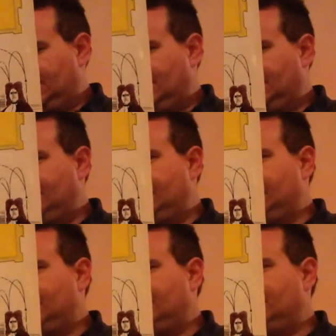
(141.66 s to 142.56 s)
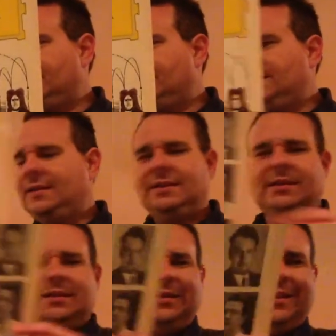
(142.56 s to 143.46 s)
And. Uh,
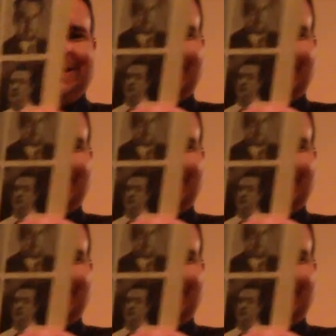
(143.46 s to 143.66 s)
Look at these